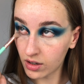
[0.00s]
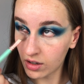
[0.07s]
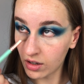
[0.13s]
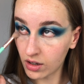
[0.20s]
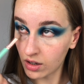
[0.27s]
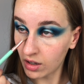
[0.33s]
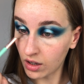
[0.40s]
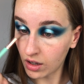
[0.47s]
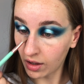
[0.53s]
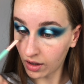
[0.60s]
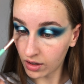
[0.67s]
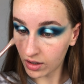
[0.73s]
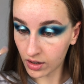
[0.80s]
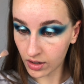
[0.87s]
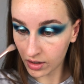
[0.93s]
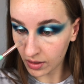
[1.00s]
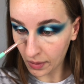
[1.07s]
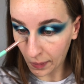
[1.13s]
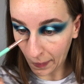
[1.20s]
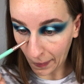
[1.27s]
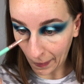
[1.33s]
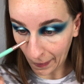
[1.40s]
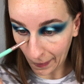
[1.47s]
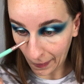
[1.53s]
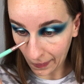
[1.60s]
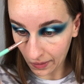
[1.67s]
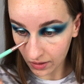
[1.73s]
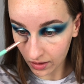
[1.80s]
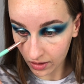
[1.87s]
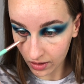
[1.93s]

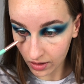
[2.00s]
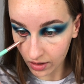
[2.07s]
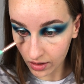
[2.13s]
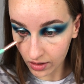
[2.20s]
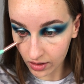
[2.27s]
[no speech]